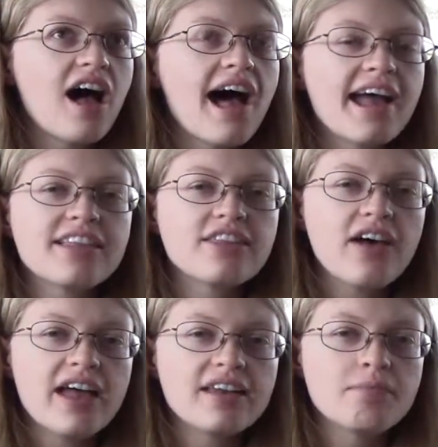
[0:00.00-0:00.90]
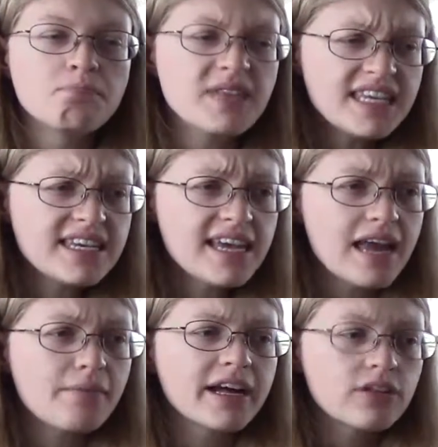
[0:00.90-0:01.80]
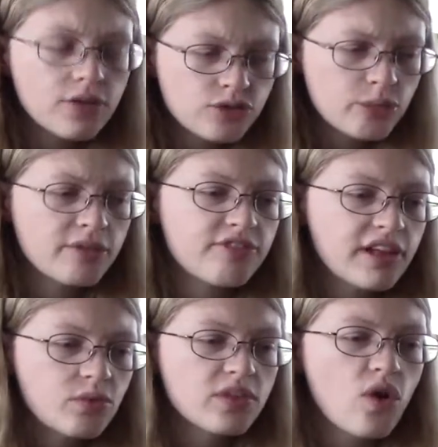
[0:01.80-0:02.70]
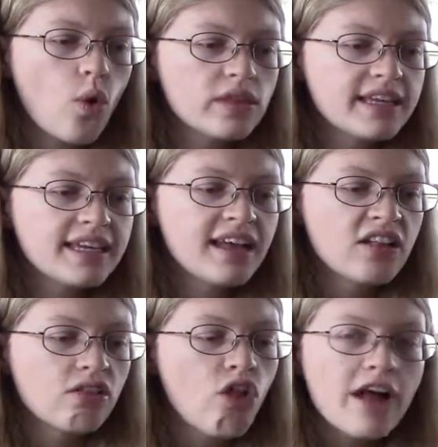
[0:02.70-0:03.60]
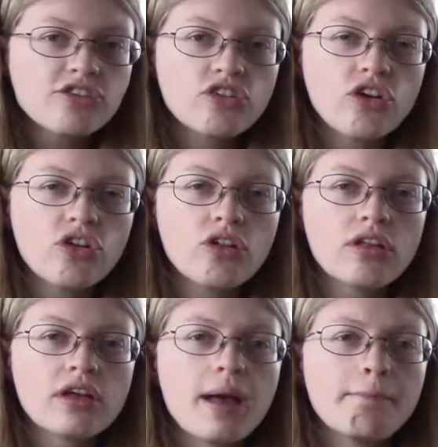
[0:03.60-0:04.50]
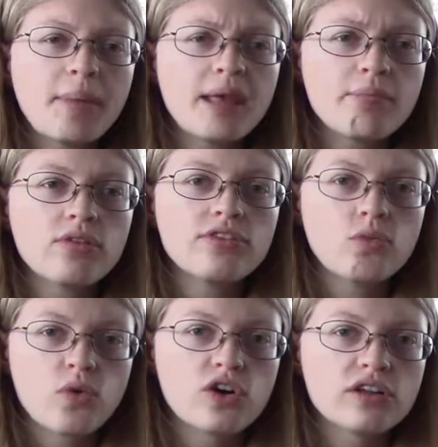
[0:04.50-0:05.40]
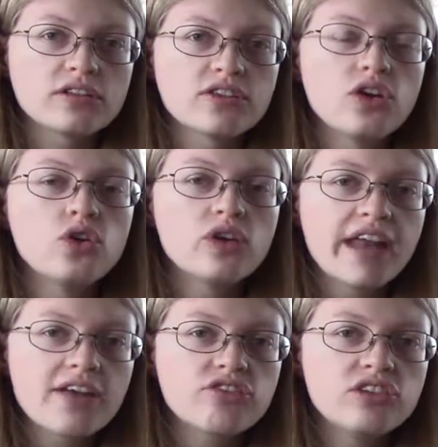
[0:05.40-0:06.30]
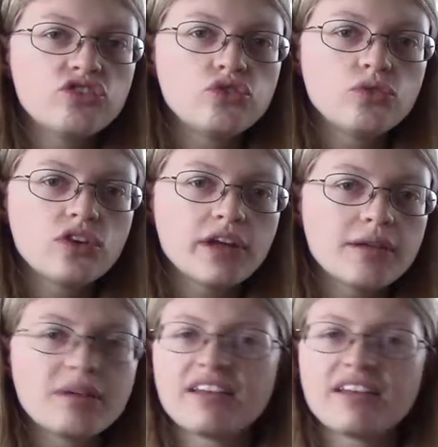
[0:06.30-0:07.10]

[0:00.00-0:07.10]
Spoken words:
I thought me and my close group of friends were the only logical people in the world who could actually do good, because